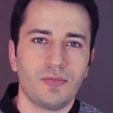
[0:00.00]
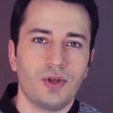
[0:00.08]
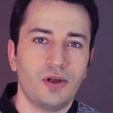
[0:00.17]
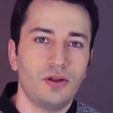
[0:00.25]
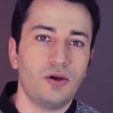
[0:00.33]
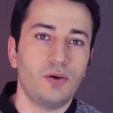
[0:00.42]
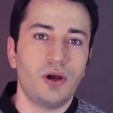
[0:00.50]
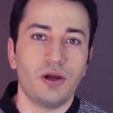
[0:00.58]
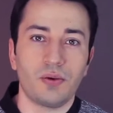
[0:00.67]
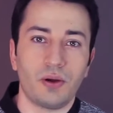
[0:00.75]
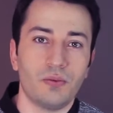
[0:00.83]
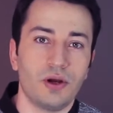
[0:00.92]
Hello
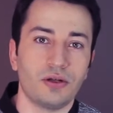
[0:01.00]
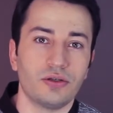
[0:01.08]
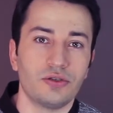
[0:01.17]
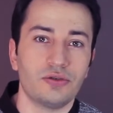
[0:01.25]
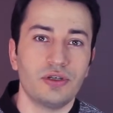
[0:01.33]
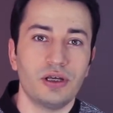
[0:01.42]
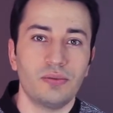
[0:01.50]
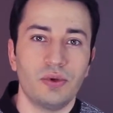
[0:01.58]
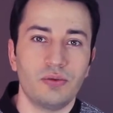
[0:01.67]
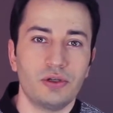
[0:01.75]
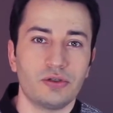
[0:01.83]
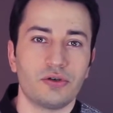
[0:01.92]
everyone, today we
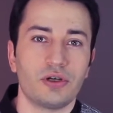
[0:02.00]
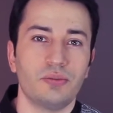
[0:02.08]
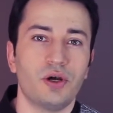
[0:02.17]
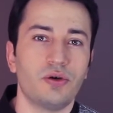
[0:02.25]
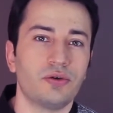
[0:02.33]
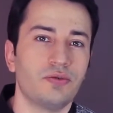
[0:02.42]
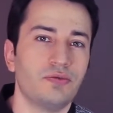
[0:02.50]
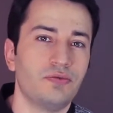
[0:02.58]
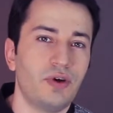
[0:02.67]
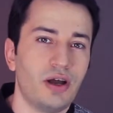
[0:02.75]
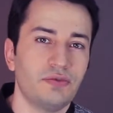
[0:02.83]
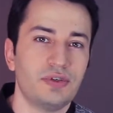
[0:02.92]
will talk about
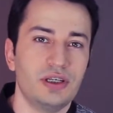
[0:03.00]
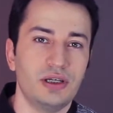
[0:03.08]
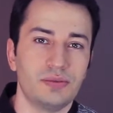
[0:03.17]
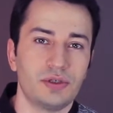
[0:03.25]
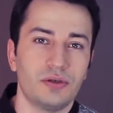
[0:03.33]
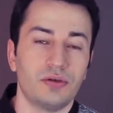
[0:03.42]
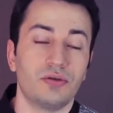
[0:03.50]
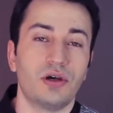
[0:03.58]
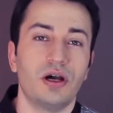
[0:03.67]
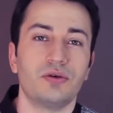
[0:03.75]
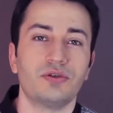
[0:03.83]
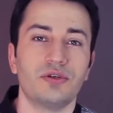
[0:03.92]
5 tips on
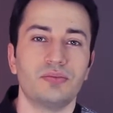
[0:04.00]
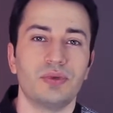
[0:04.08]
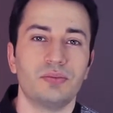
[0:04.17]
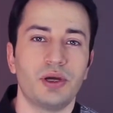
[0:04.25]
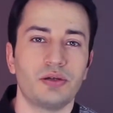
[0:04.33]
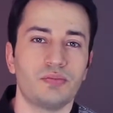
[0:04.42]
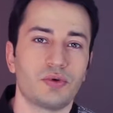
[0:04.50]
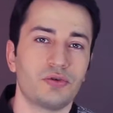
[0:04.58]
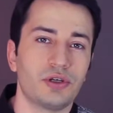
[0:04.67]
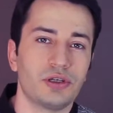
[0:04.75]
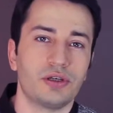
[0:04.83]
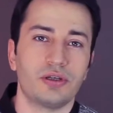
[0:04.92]
how to implement
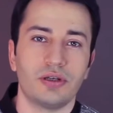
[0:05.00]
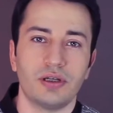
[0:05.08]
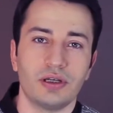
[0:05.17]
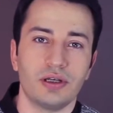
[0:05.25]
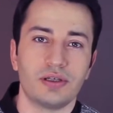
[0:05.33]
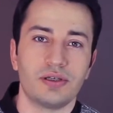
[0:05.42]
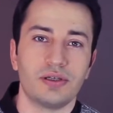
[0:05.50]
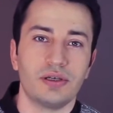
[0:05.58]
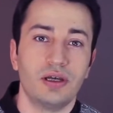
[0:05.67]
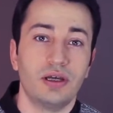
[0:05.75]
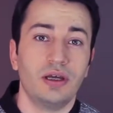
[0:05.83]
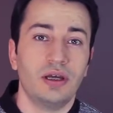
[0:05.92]
product analytics
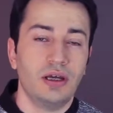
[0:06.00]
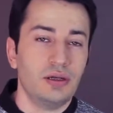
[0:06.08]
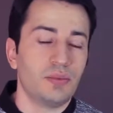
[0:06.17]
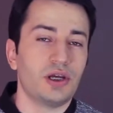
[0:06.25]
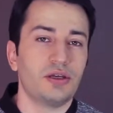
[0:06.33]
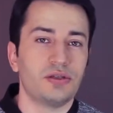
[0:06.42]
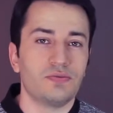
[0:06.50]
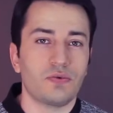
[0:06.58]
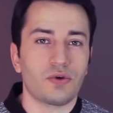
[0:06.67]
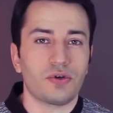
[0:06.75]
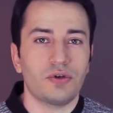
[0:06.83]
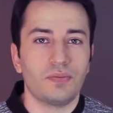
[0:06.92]
and make it
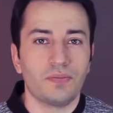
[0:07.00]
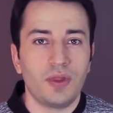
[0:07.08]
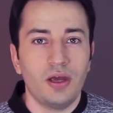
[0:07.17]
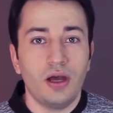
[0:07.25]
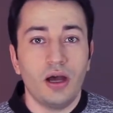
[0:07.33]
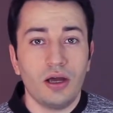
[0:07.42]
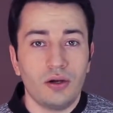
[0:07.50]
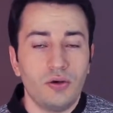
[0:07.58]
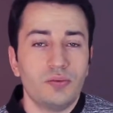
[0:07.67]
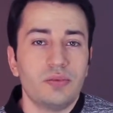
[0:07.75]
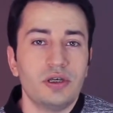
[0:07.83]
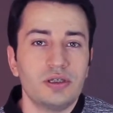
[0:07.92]
work. I
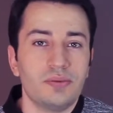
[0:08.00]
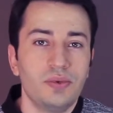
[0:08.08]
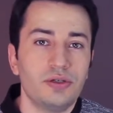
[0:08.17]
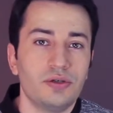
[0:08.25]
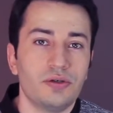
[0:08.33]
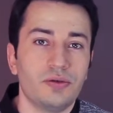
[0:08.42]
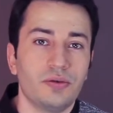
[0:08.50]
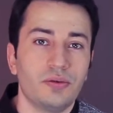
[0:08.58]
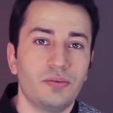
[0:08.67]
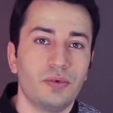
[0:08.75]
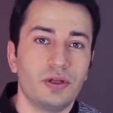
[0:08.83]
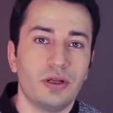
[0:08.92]
hope this video
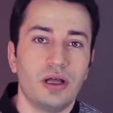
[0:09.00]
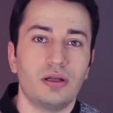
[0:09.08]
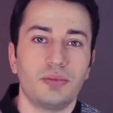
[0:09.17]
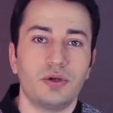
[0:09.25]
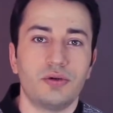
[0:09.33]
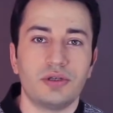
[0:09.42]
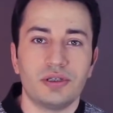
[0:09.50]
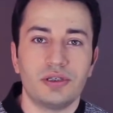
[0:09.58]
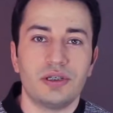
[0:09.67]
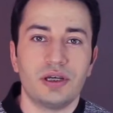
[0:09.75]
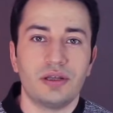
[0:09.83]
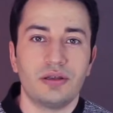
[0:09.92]
will help you
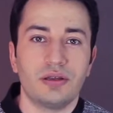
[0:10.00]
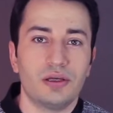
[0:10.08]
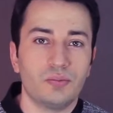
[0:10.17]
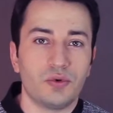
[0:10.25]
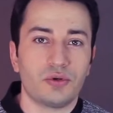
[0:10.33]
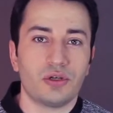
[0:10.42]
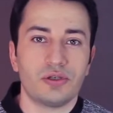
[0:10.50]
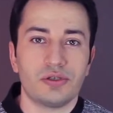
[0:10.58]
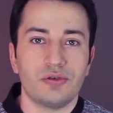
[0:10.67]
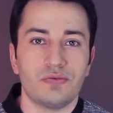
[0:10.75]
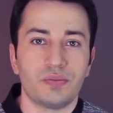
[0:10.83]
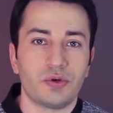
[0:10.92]
understand the importance
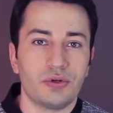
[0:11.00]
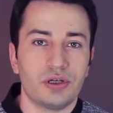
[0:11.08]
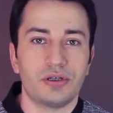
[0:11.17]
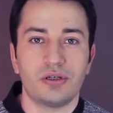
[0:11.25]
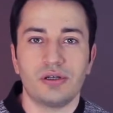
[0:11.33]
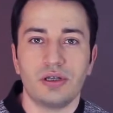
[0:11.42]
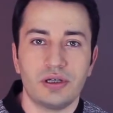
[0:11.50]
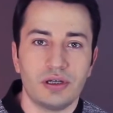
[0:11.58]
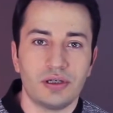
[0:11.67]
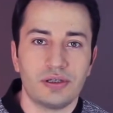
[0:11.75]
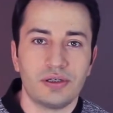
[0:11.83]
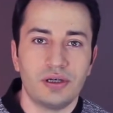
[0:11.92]
of product
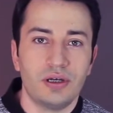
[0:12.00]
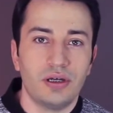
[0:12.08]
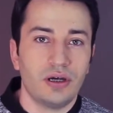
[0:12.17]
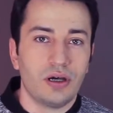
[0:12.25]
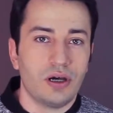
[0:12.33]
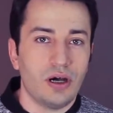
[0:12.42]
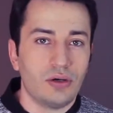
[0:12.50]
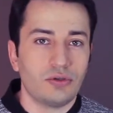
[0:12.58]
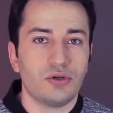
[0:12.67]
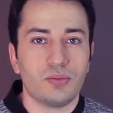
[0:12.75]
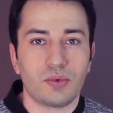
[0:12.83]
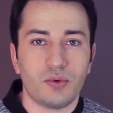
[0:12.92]
analytics, how
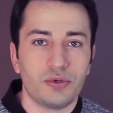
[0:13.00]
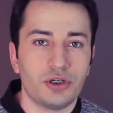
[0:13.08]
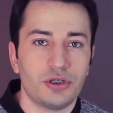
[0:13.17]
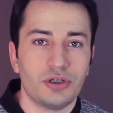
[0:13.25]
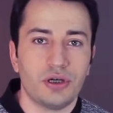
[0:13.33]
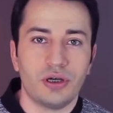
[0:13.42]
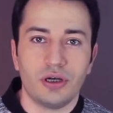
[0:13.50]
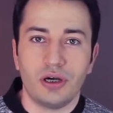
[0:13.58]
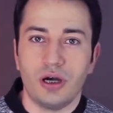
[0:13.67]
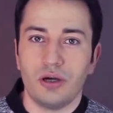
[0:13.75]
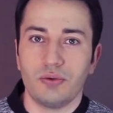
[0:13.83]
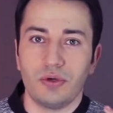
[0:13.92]
to approach it,
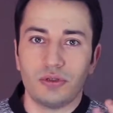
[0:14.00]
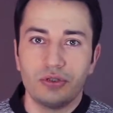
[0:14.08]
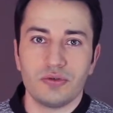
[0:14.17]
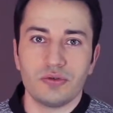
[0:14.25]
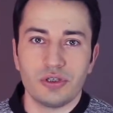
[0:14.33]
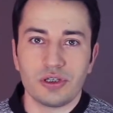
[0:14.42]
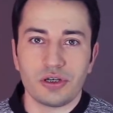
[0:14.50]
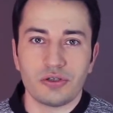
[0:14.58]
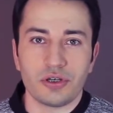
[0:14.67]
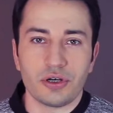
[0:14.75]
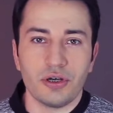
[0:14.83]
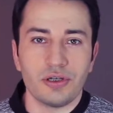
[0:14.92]
how to
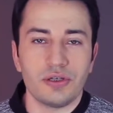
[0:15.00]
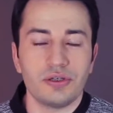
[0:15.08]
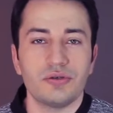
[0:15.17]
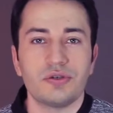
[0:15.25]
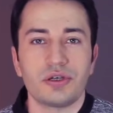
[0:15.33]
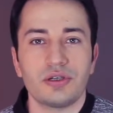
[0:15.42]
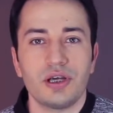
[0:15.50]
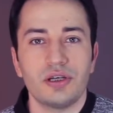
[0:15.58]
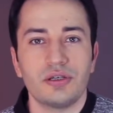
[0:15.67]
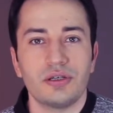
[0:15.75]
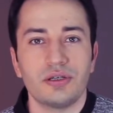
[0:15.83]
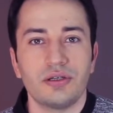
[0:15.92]
structurize user
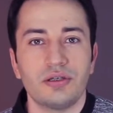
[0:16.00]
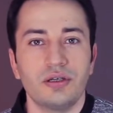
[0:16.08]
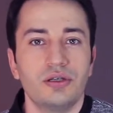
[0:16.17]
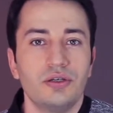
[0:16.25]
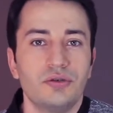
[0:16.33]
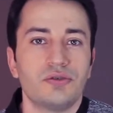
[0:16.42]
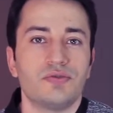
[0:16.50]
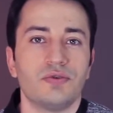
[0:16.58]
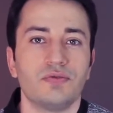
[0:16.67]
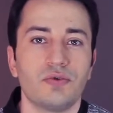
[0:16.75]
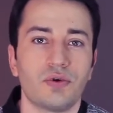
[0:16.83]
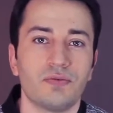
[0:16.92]
data in useful
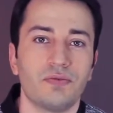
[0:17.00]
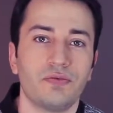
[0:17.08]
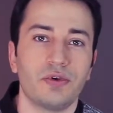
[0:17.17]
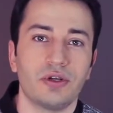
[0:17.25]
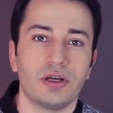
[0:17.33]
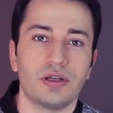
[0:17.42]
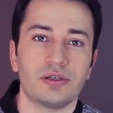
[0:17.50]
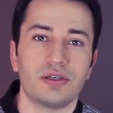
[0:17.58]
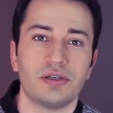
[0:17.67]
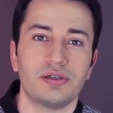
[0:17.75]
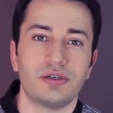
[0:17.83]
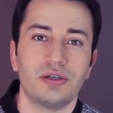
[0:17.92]
form for
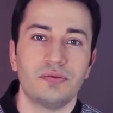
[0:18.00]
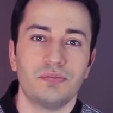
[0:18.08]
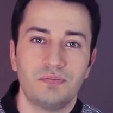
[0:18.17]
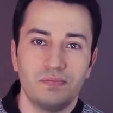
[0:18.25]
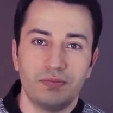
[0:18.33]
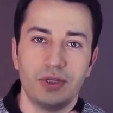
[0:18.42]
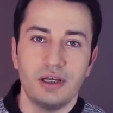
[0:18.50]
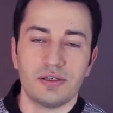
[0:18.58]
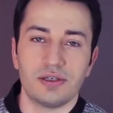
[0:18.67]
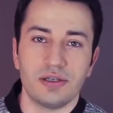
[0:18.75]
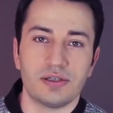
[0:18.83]
analysis. Let's get